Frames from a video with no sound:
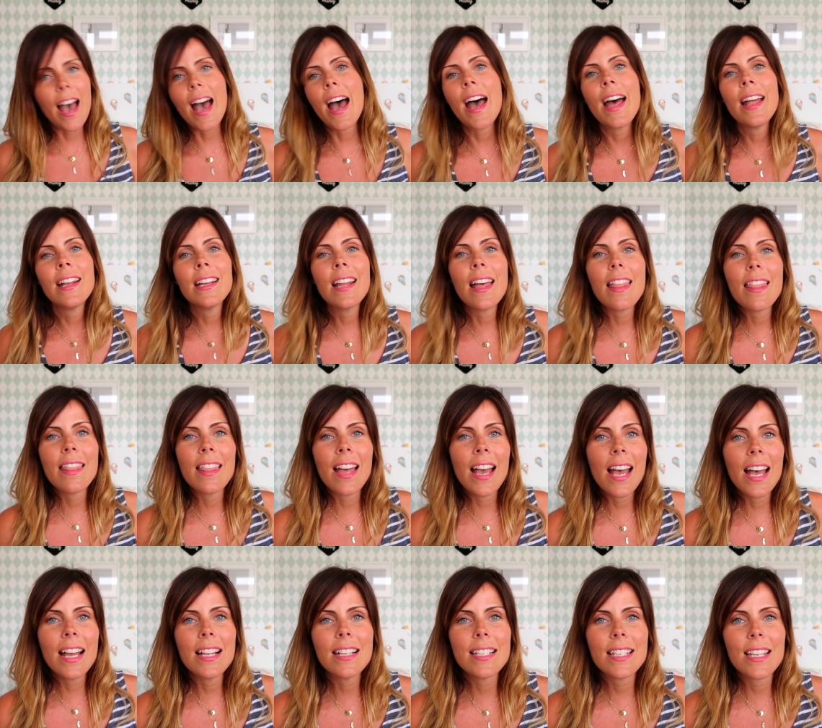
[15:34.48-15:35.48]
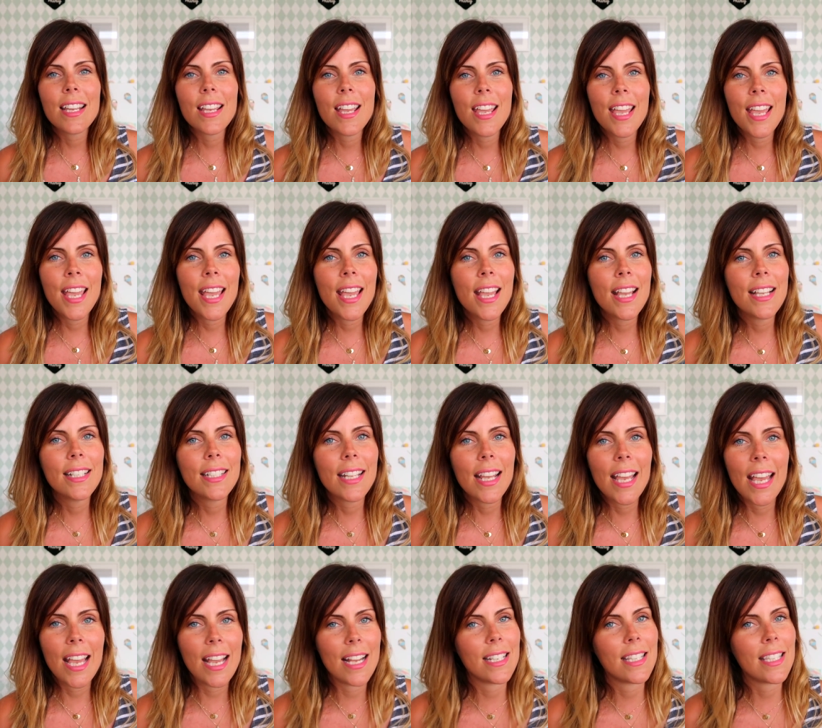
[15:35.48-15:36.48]
And that is
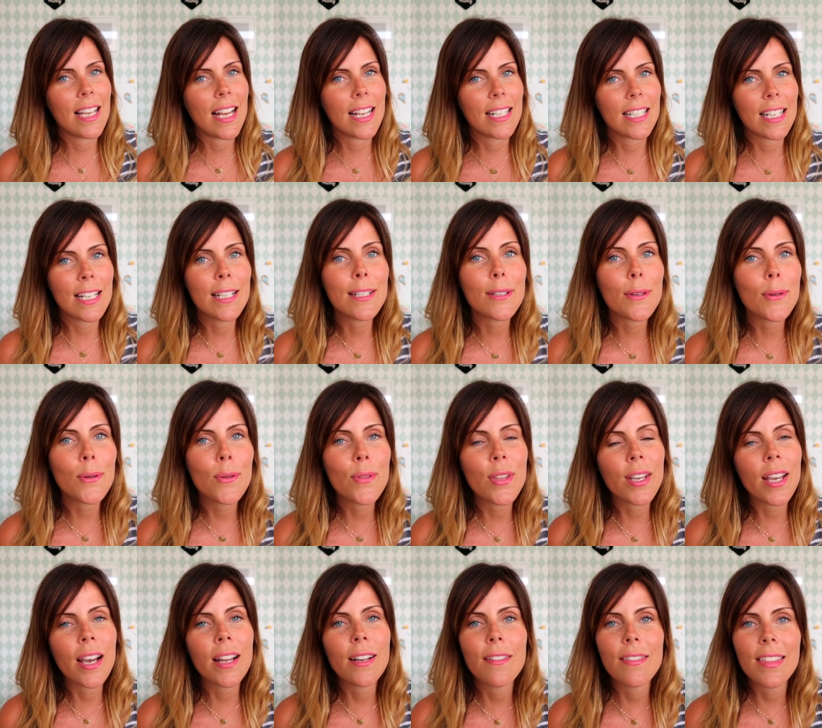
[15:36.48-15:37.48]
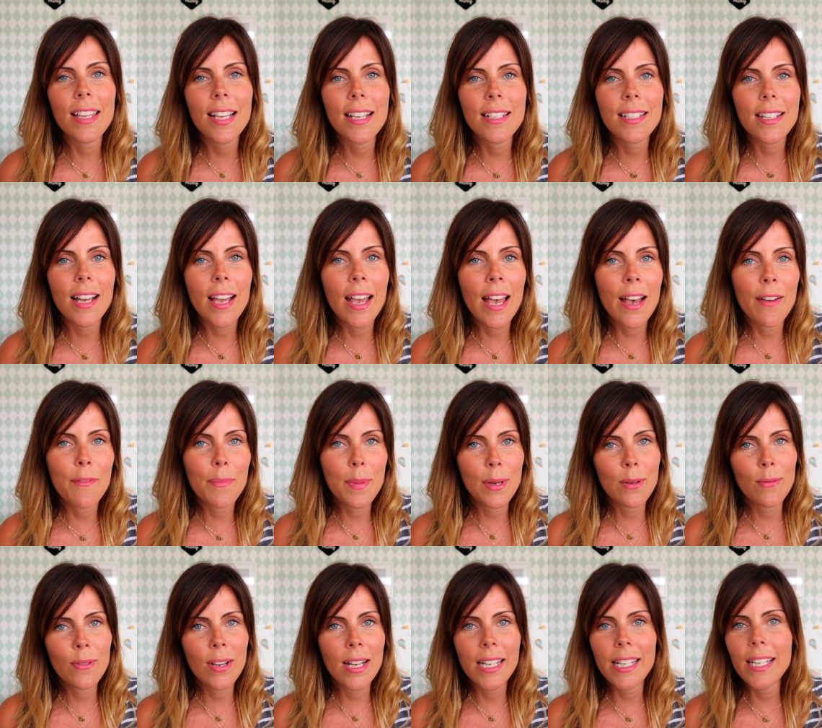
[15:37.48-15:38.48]
it. That is all the kind of things I have
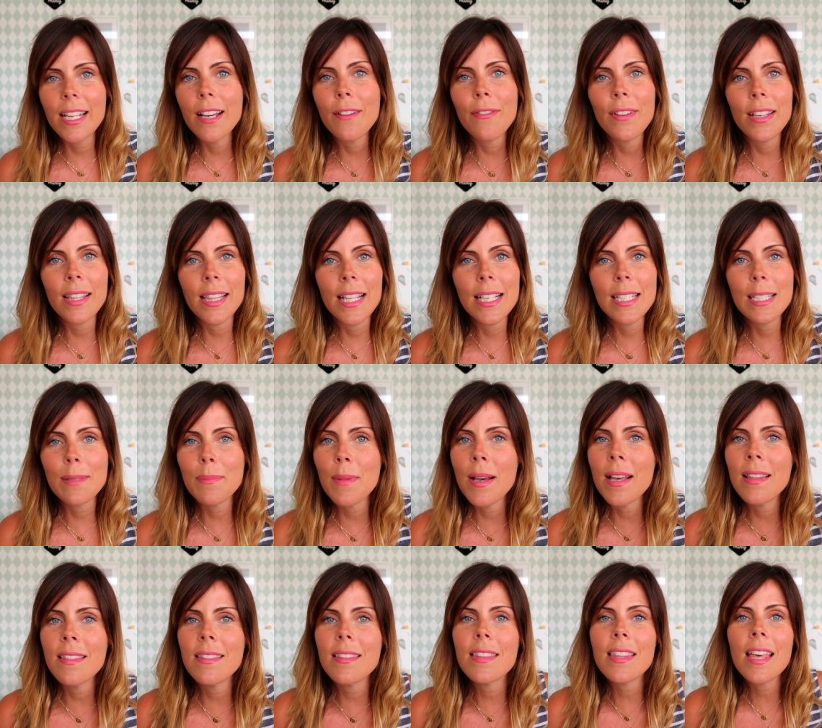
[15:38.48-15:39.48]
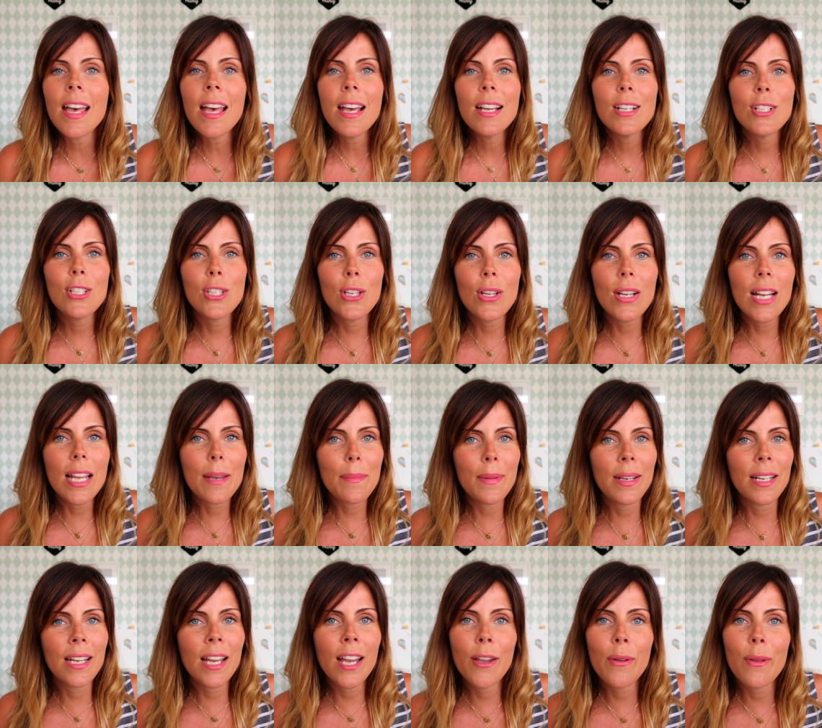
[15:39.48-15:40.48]
been really loving this month. Do let
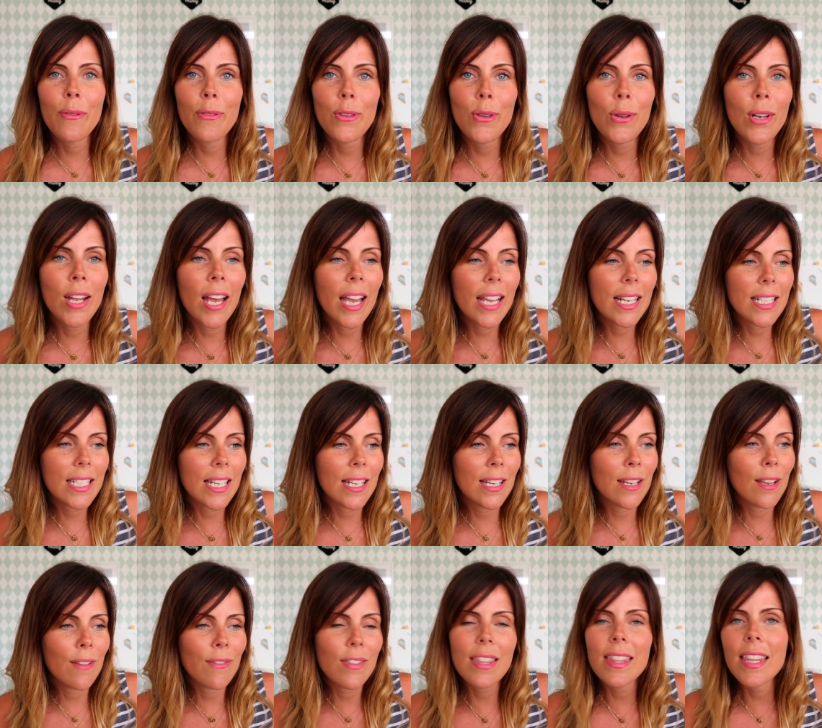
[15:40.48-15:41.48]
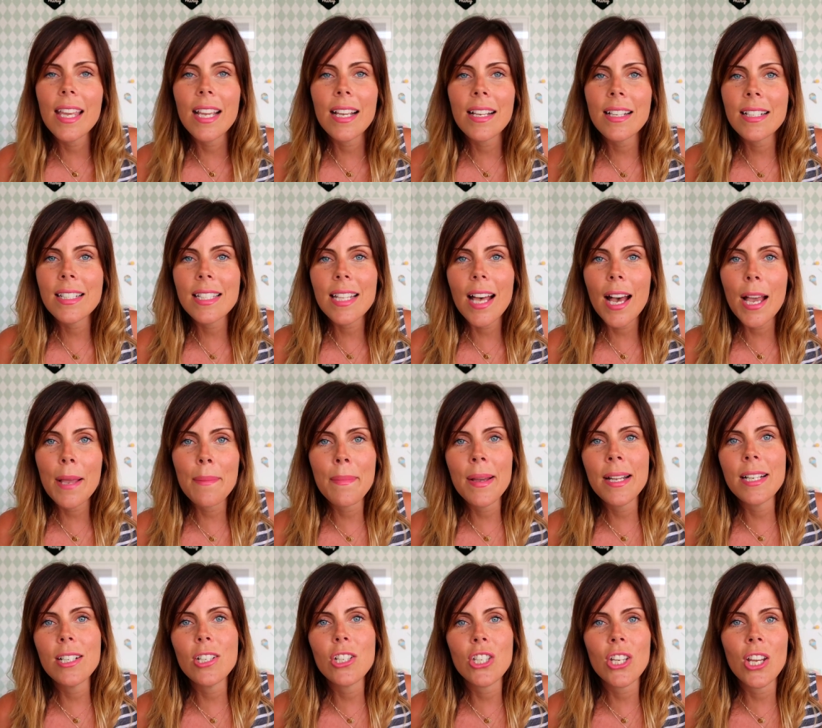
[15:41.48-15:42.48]
me know if you liked any of the things that I
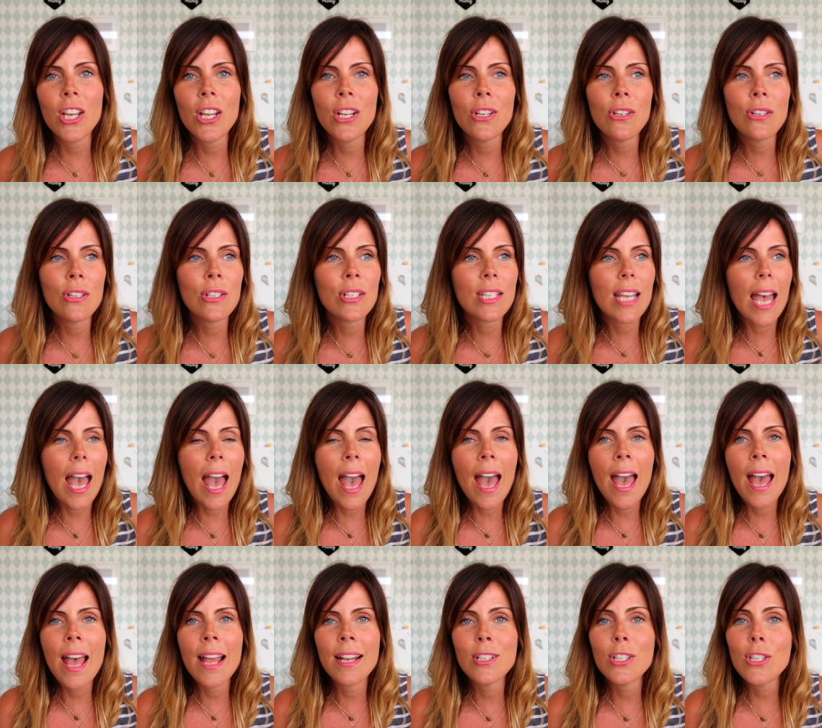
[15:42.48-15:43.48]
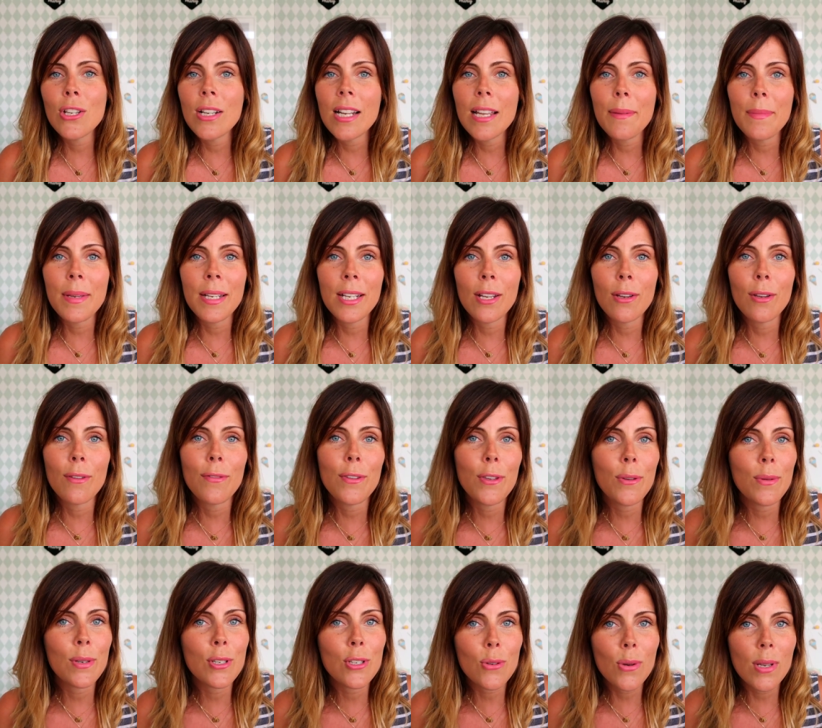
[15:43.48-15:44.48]
mentioned and do let me know if
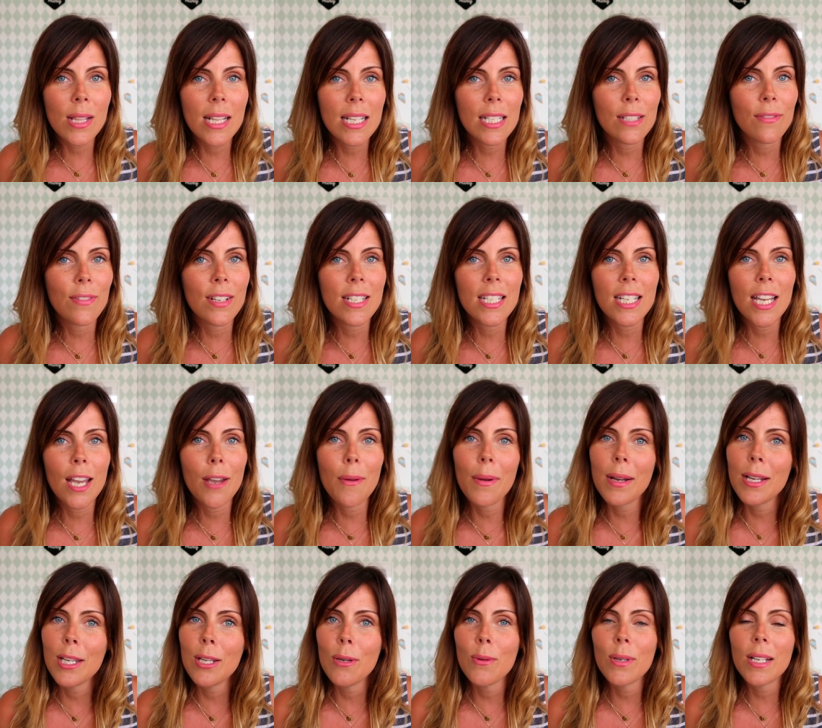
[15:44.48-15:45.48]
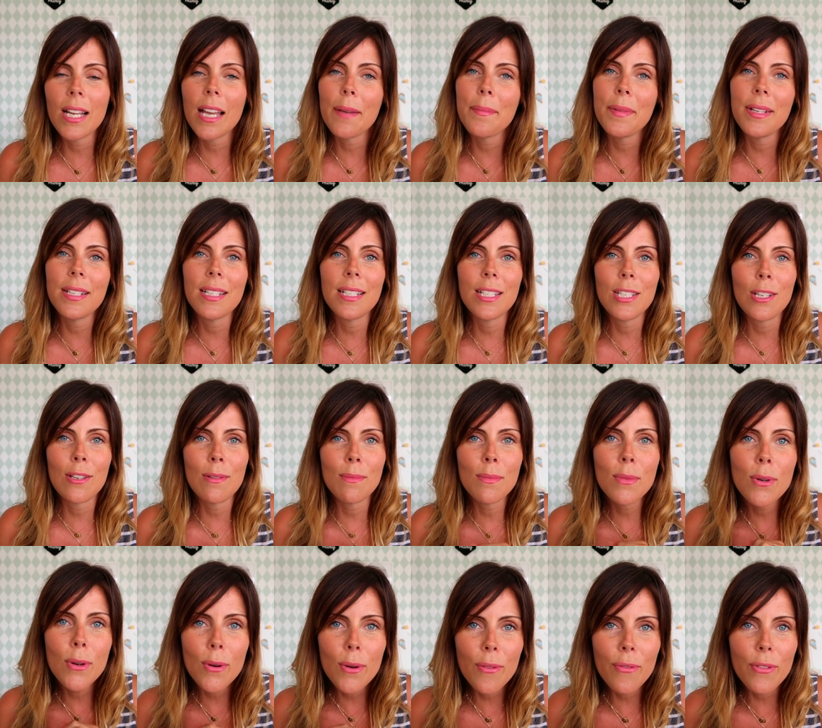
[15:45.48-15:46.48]
you enjoyed this video and you would like me to do
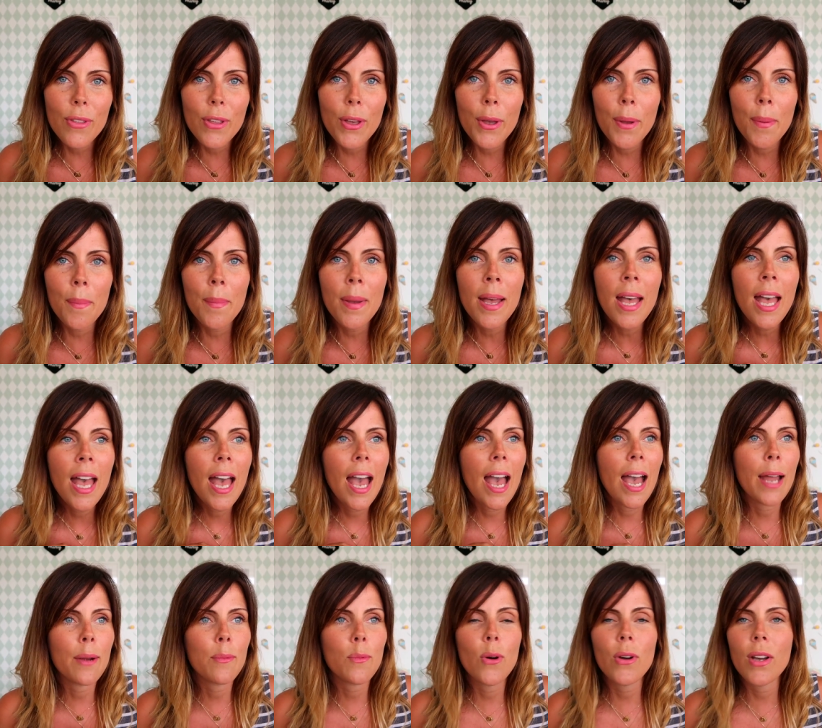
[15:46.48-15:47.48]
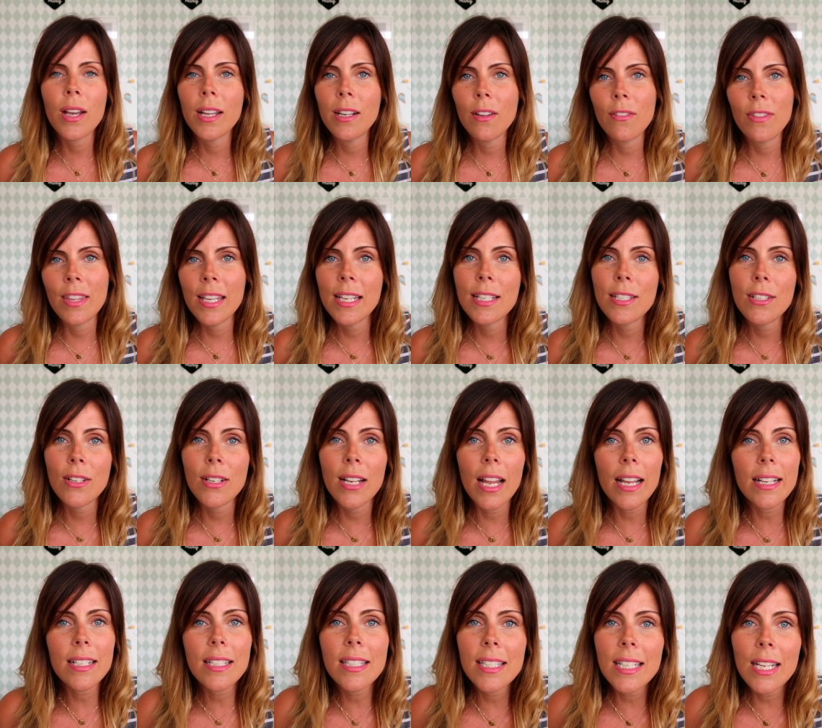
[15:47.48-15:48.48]
more of them and what kind of things you'd
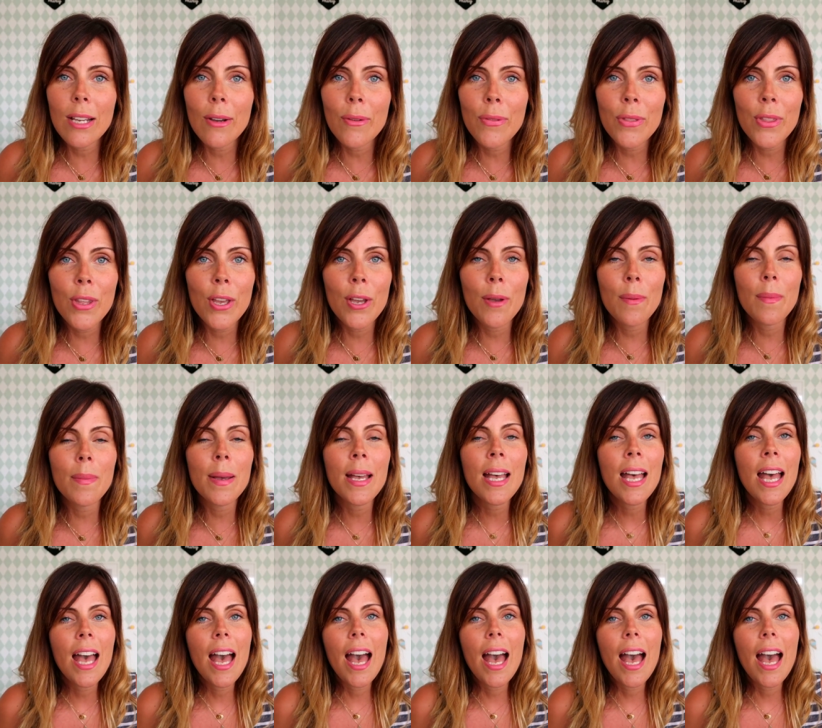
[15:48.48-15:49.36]
like to see on them.